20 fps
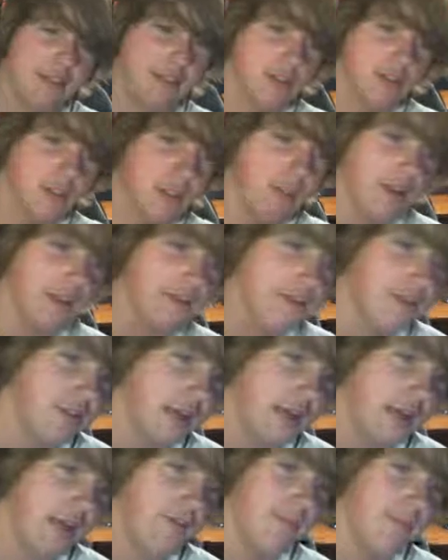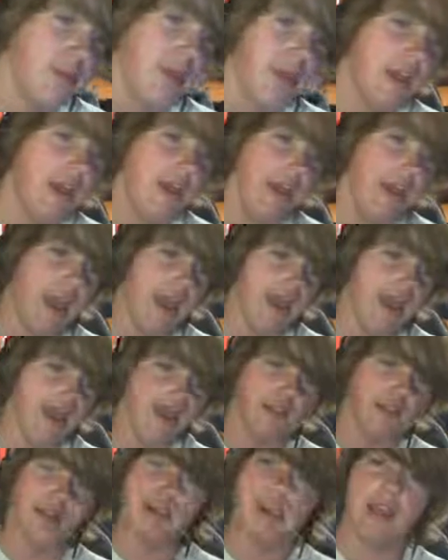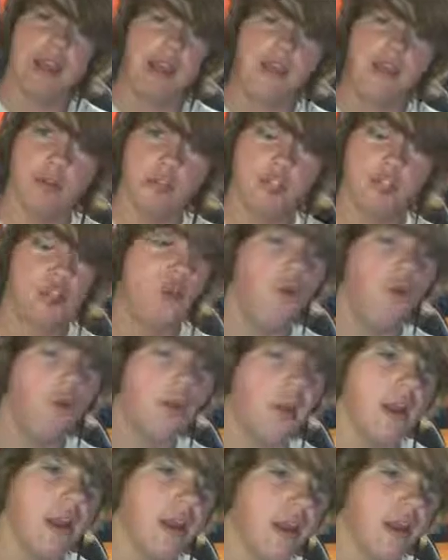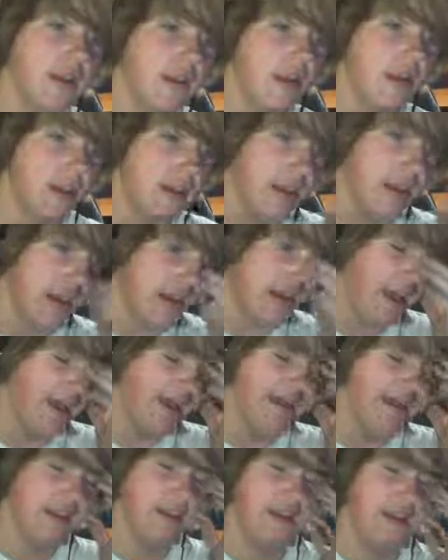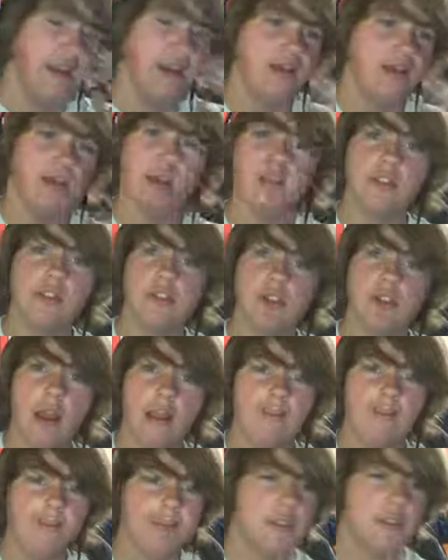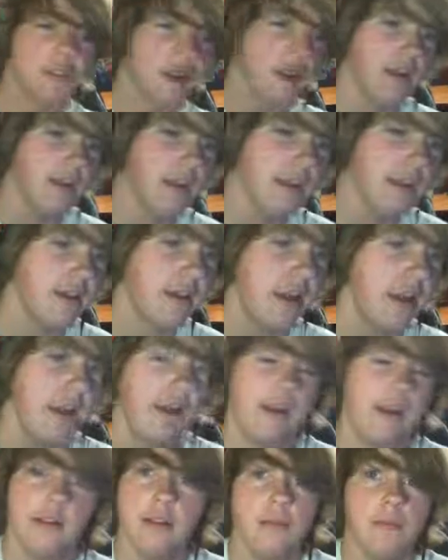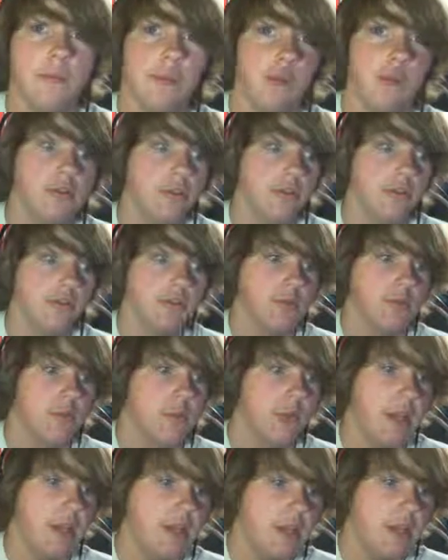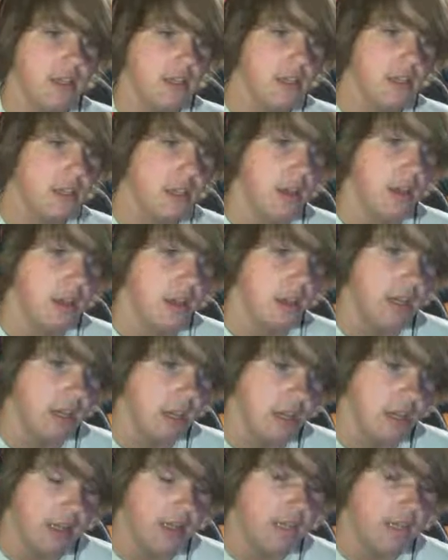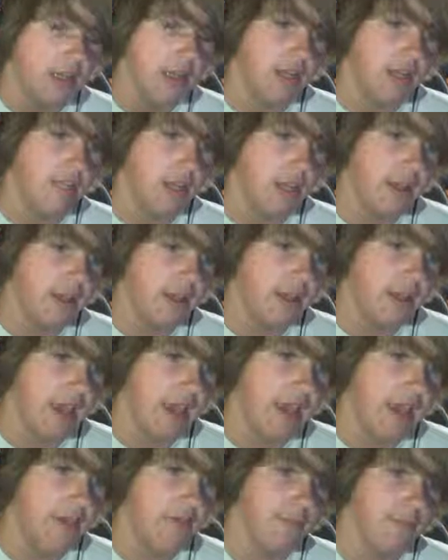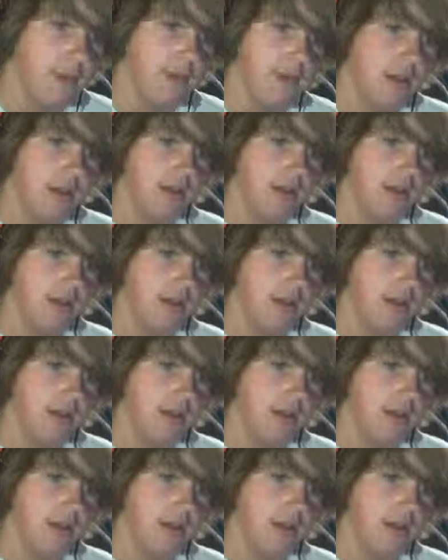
was a really cool game, and it, it was short and it had pixel graphics, and I like it. And the music was amazing. It it, it made the game.